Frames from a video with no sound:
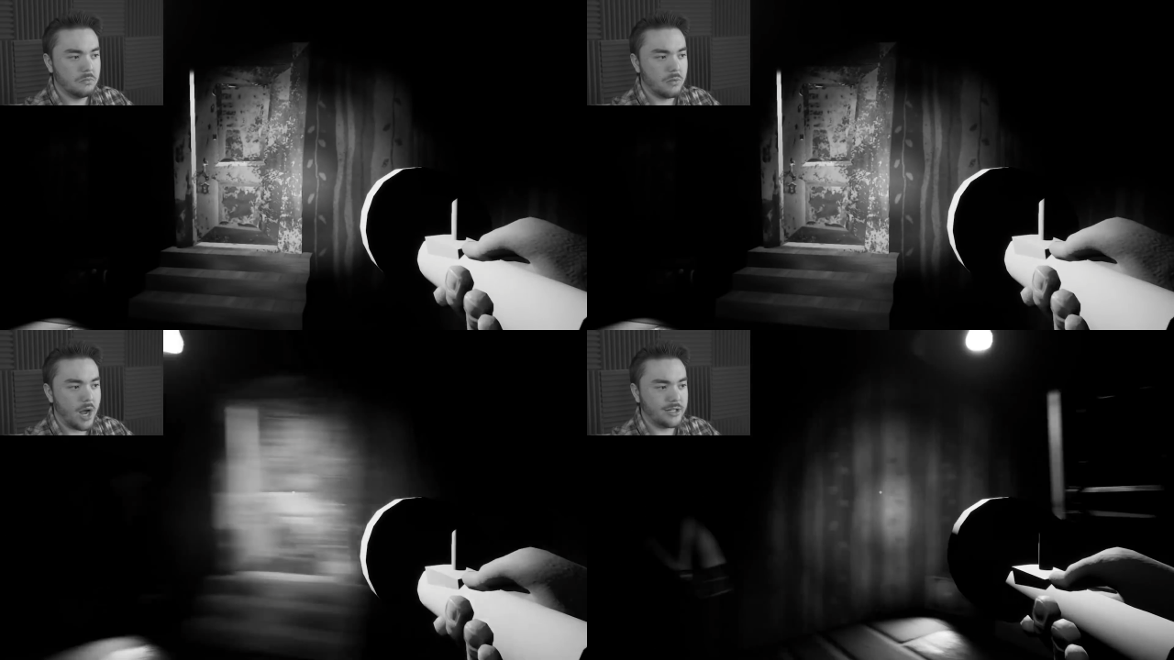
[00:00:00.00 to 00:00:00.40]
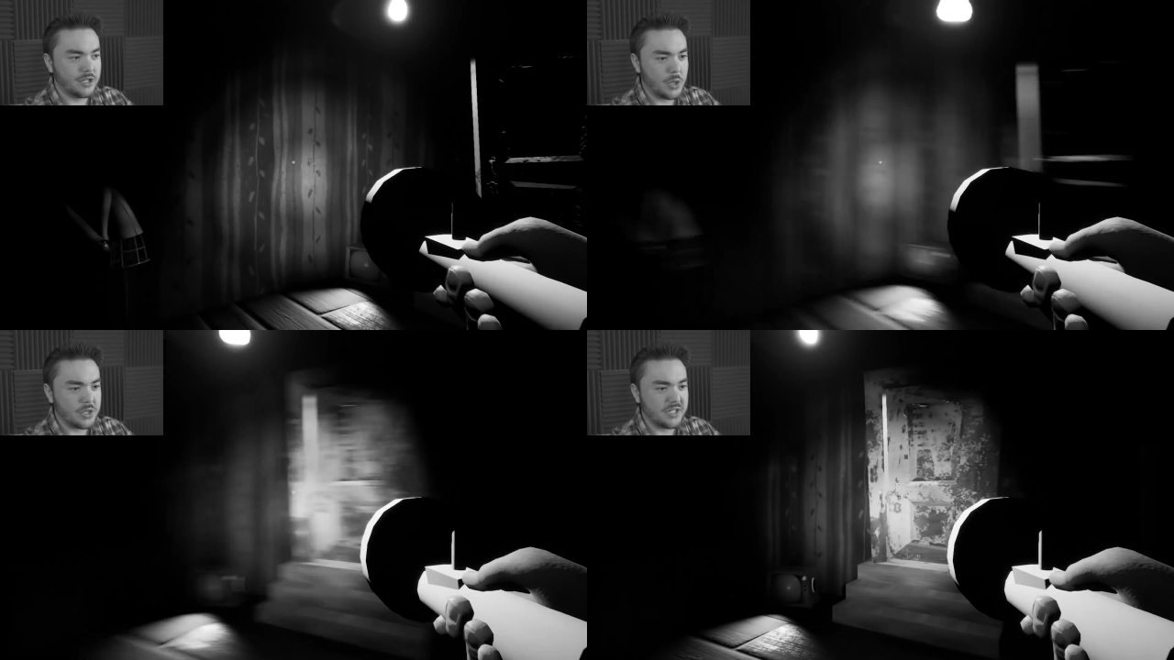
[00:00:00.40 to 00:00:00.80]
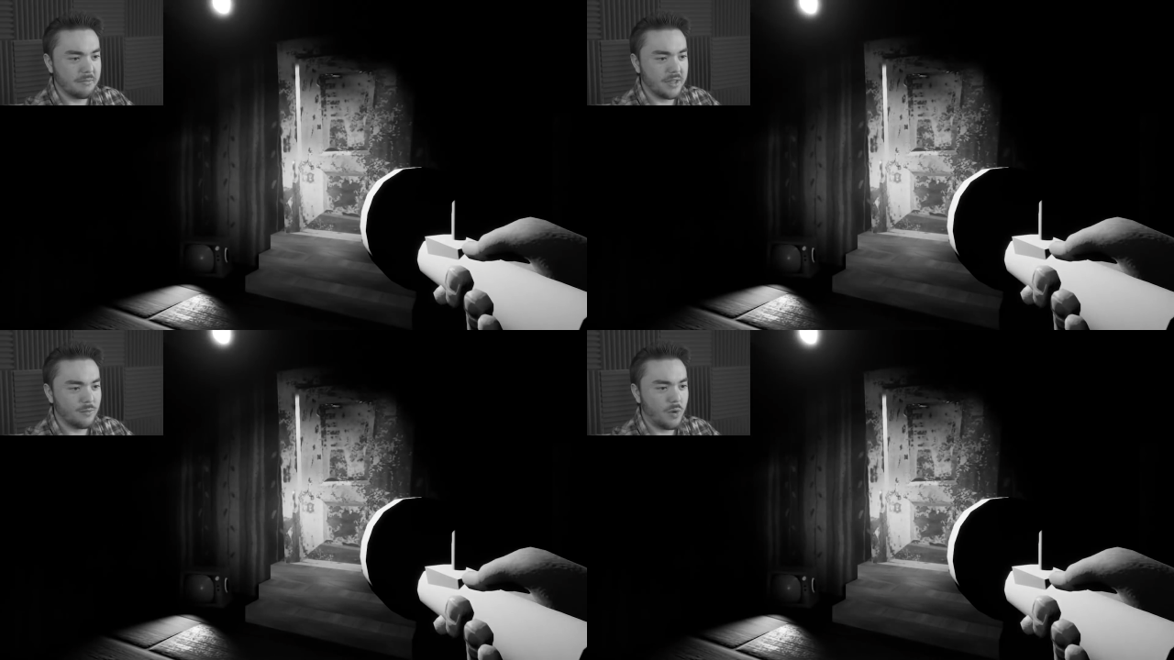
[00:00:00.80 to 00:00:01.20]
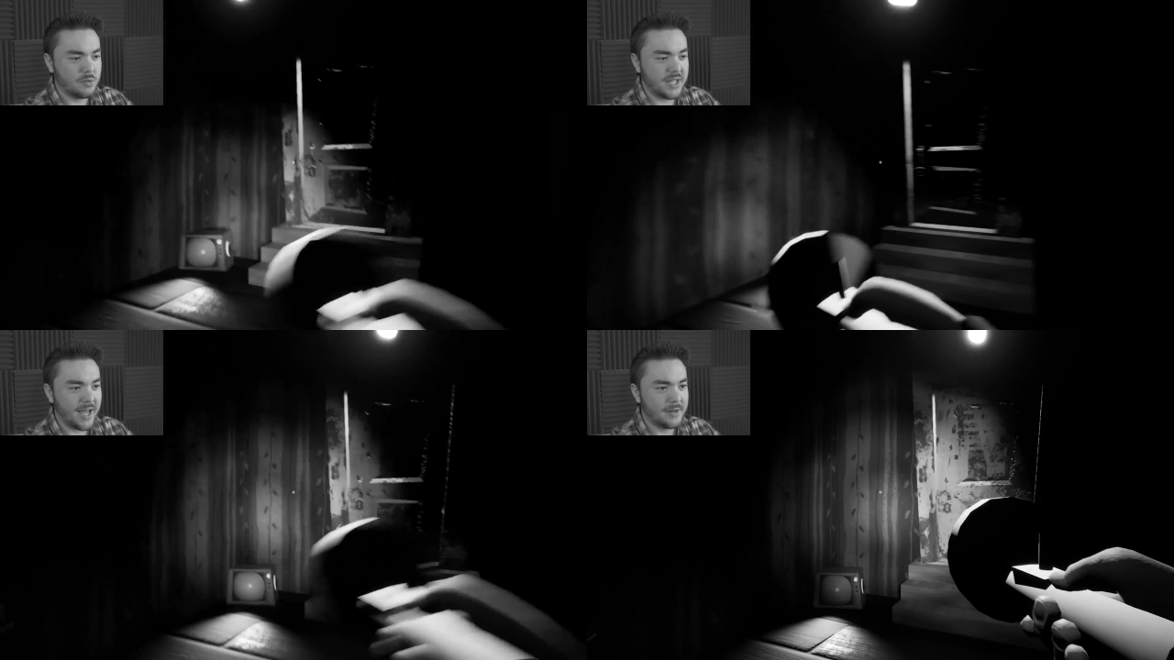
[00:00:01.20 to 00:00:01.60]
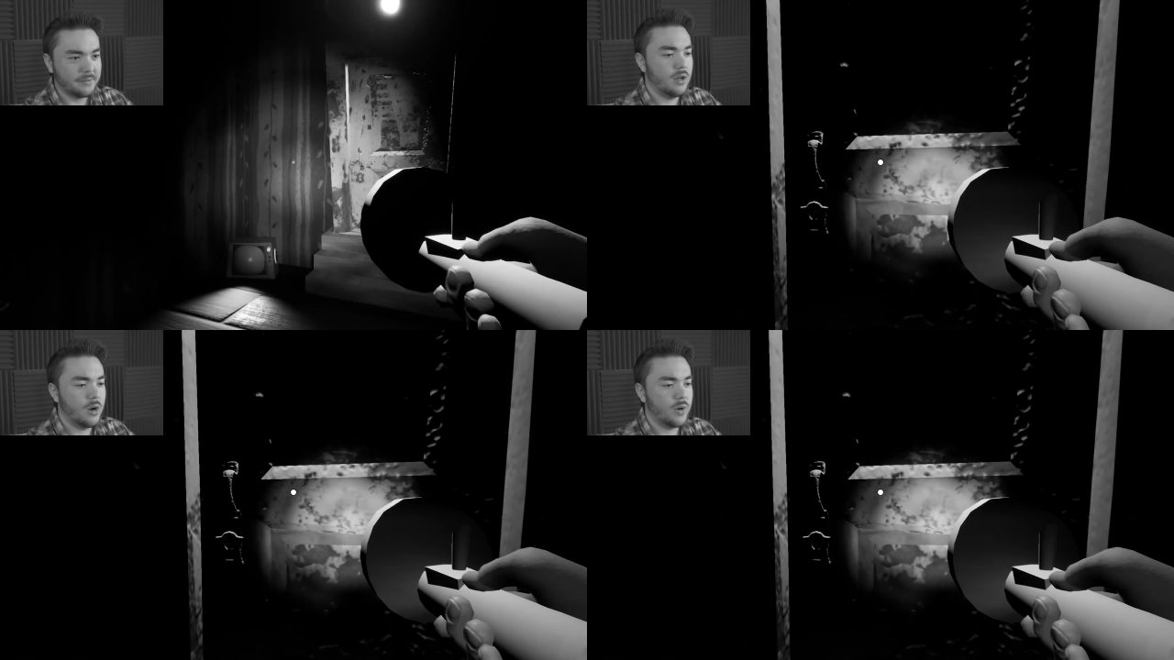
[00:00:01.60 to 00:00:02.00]
I just heard something. What was that?
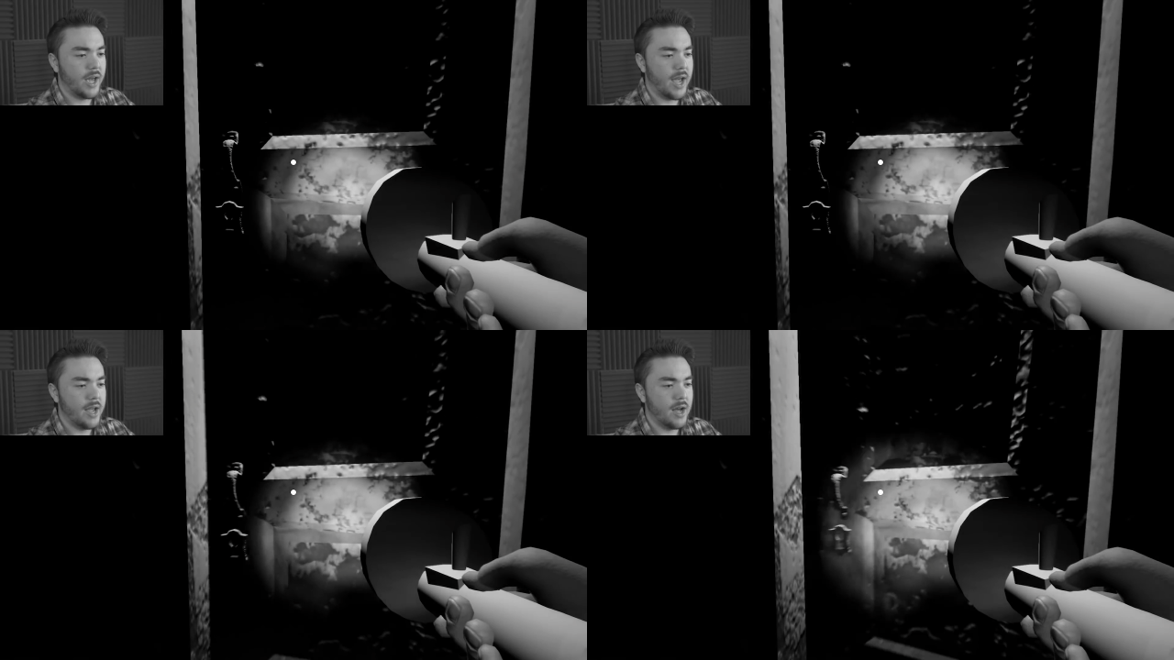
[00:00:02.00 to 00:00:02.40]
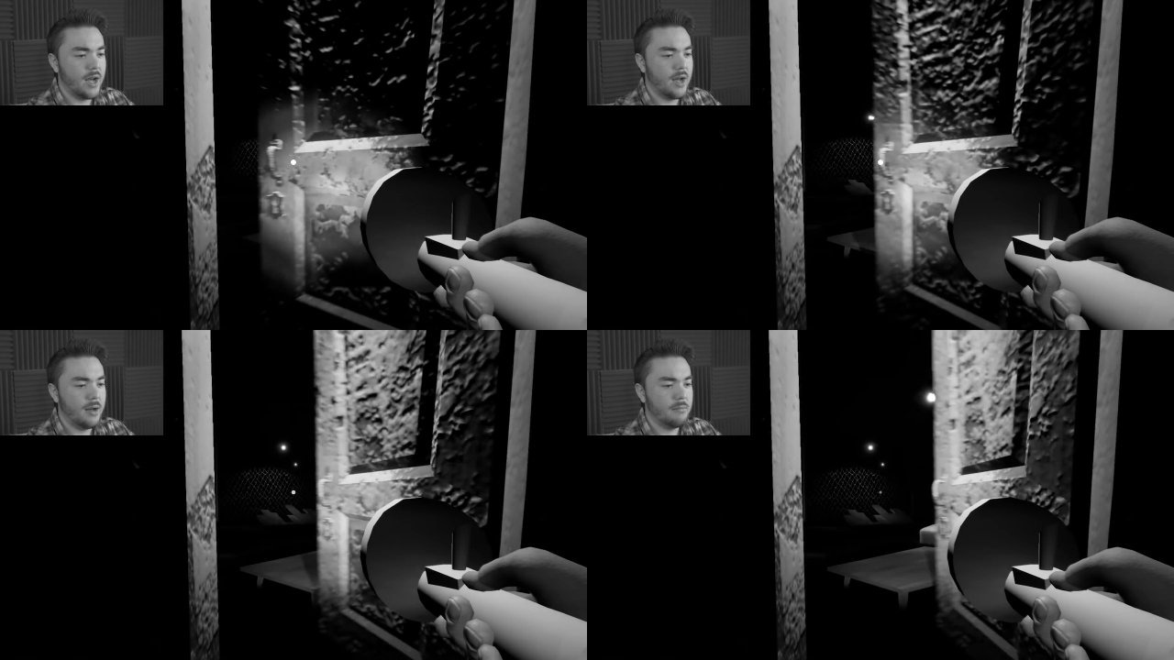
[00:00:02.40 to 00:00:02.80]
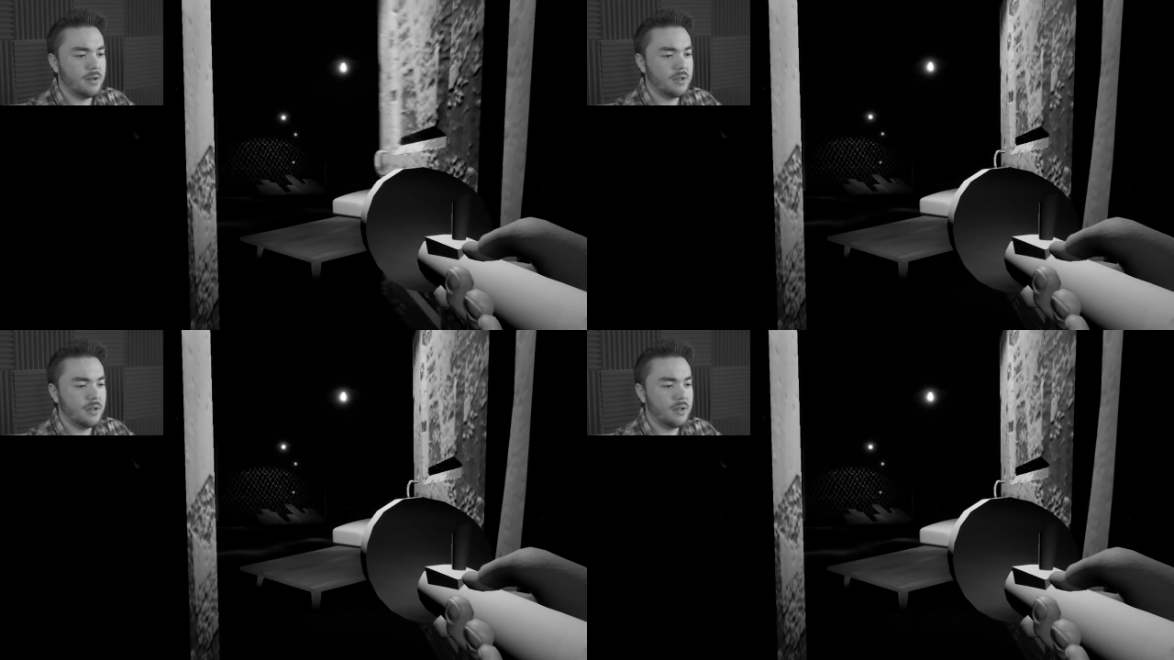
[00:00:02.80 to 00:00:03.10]
Okay, um...